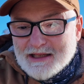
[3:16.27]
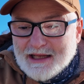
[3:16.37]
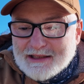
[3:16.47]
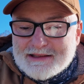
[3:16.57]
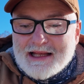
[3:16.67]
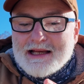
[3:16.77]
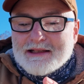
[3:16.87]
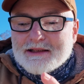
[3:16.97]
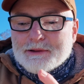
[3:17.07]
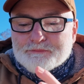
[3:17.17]
and
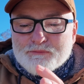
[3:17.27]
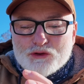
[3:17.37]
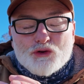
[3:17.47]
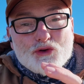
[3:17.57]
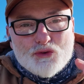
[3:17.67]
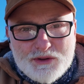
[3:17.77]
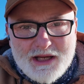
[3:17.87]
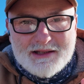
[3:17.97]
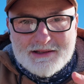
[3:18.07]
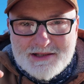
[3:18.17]
then you
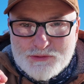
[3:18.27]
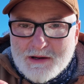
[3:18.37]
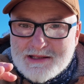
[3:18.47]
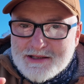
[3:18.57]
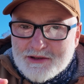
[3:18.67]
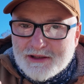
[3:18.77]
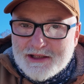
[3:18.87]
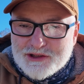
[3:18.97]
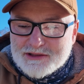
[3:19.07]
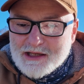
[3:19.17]
create this one single
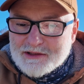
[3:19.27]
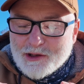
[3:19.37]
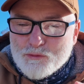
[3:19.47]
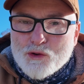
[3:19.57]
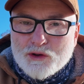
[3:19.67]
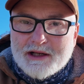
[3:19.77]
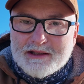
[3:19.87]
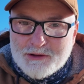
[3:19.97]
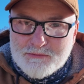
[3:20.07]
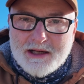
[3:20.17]
agent that work
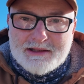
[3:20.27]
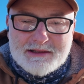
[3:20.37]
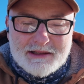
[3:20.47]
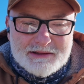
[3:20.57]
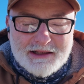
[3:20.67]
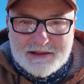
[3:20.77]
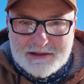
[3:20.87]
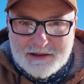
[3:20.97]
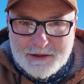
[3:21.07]
in the way that